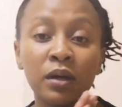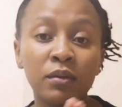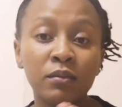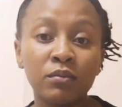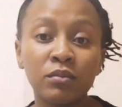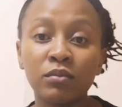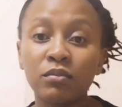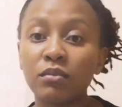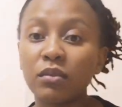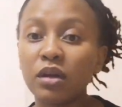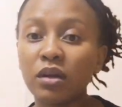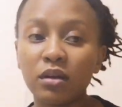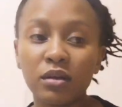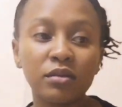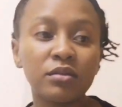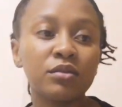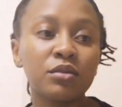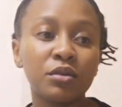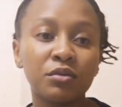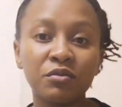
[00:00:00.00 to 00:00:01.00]

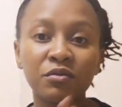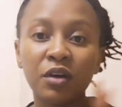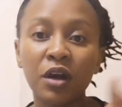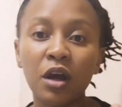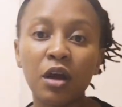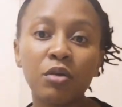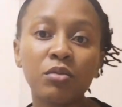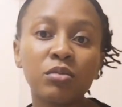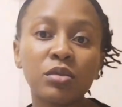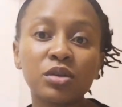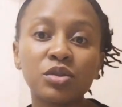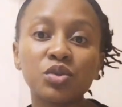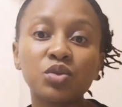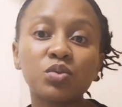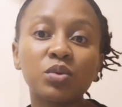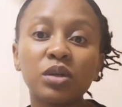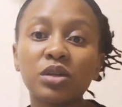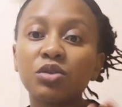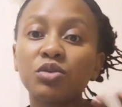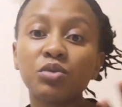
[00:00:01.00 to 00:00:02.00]
in the
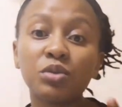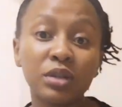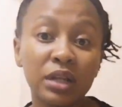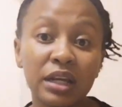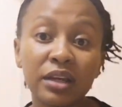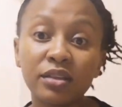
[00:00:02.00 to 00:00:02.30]
environment where you're